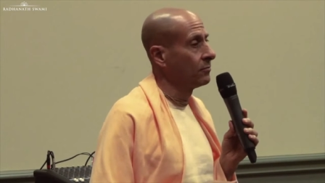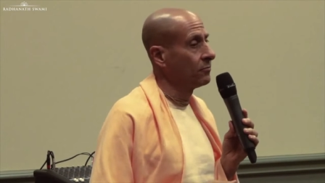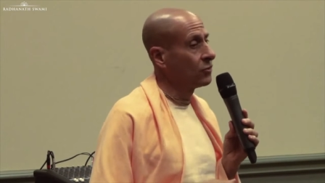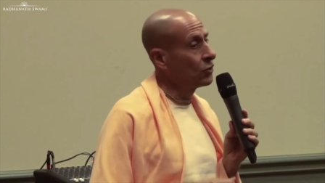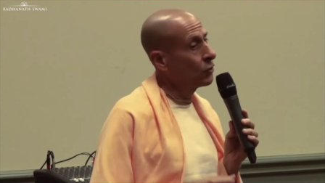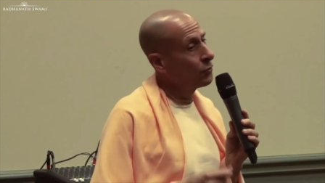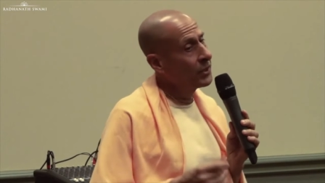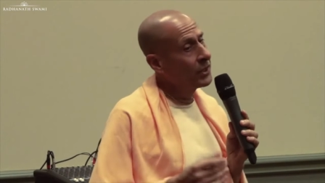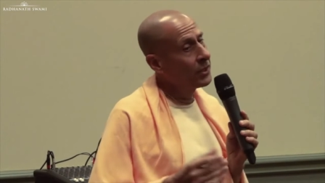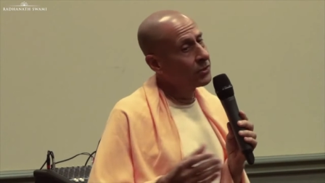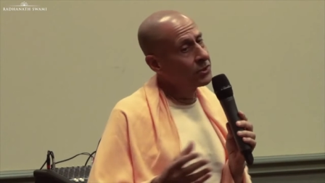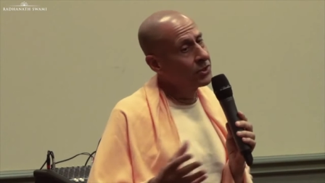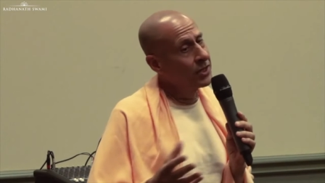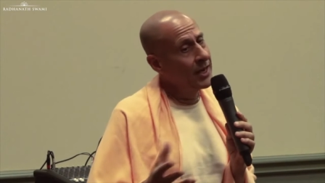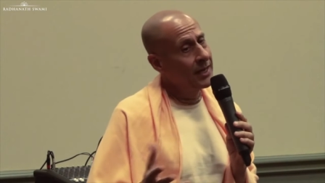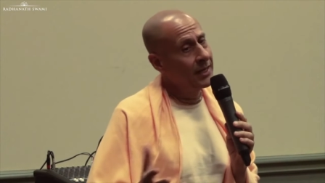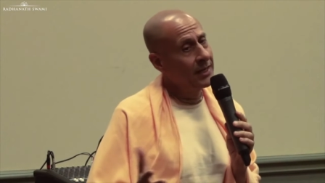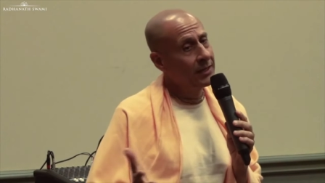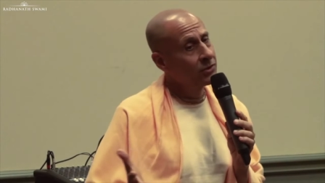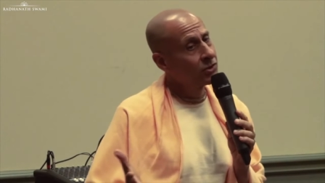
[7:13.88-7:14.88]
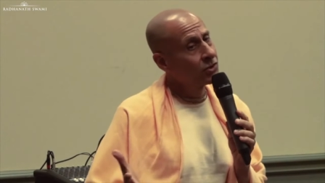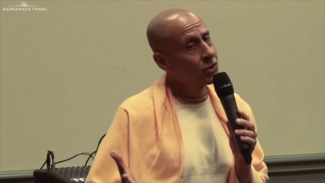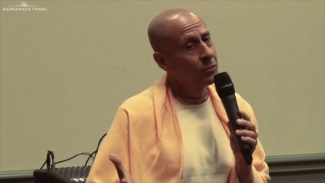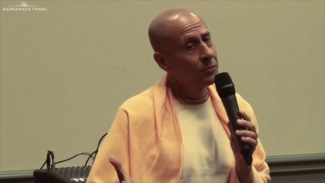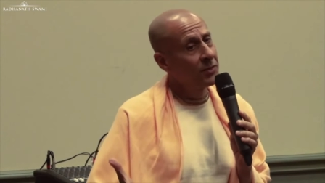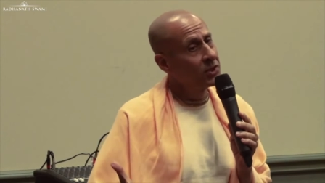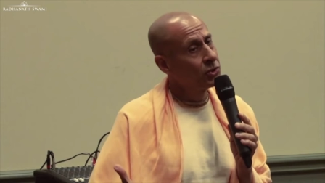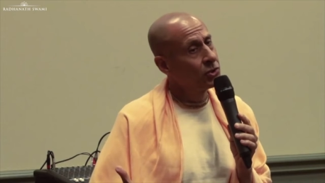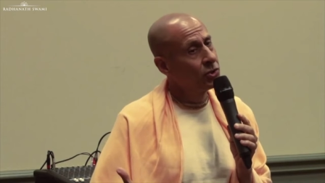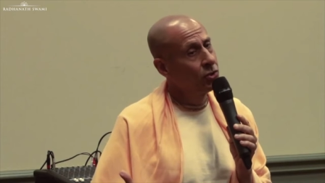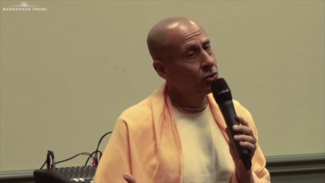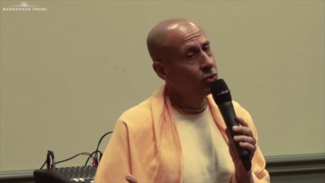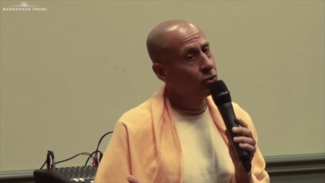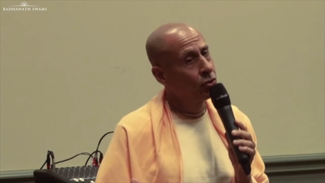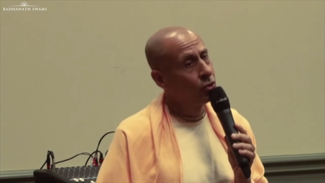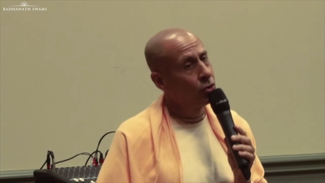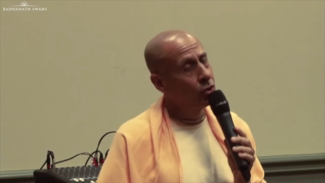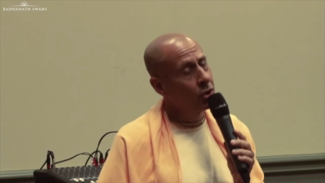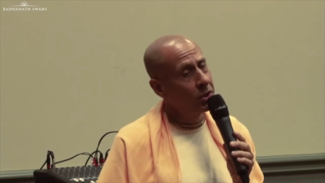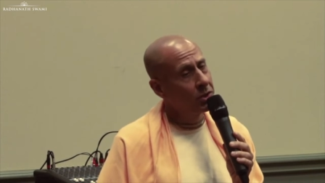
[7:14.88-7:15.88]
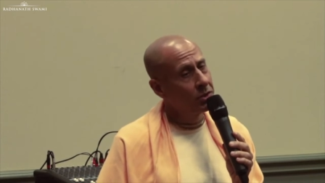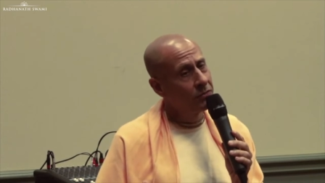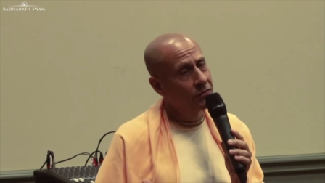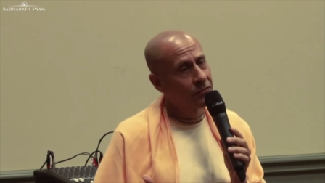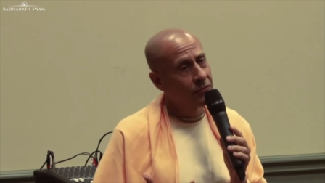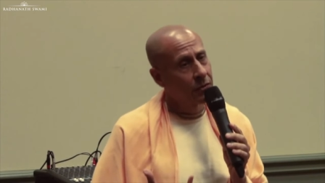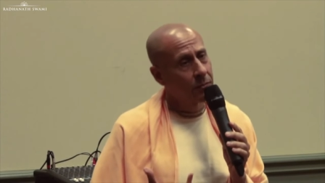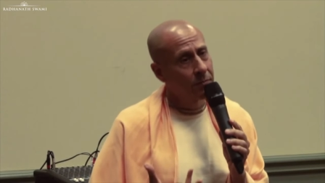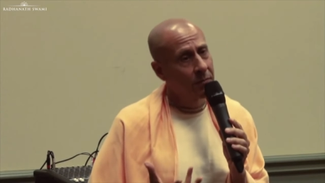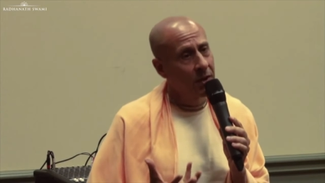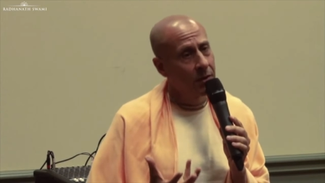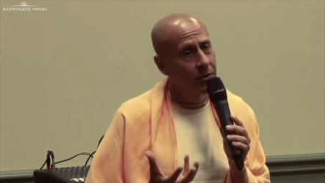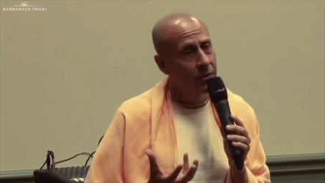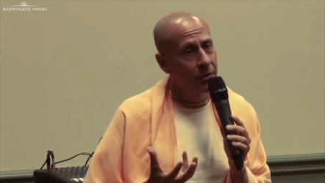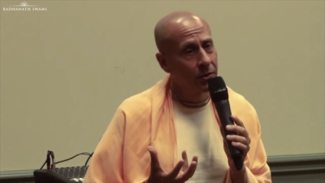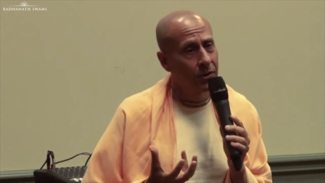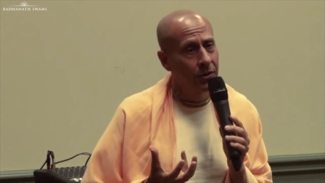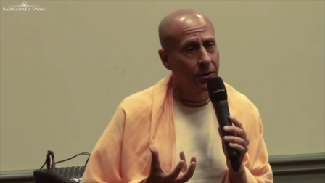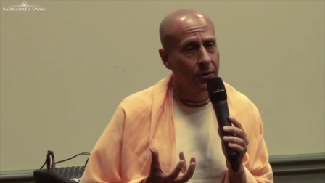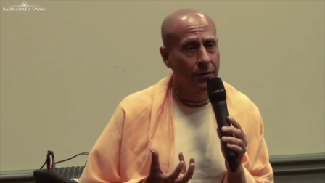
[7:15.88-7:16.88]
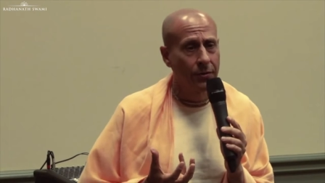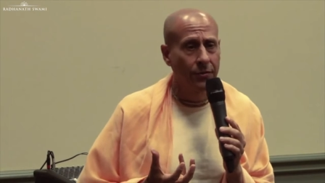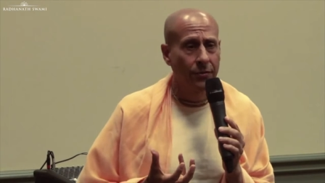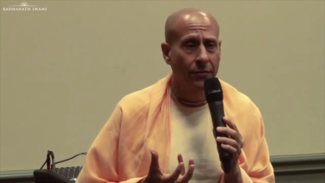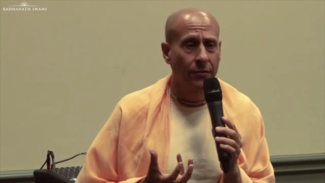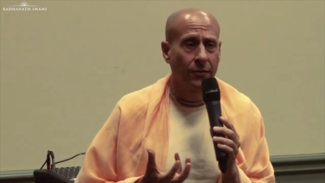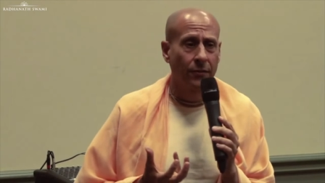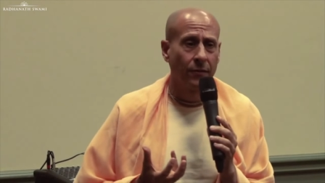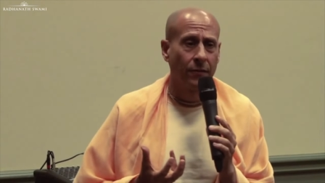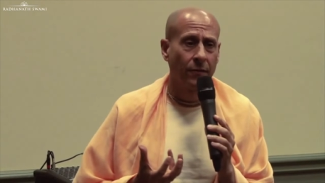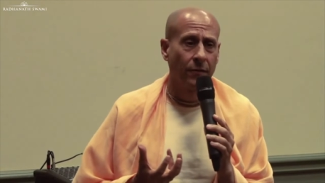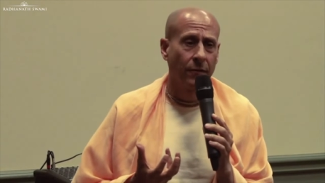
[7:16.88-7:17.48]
So we are taking so much good from Mother Earth,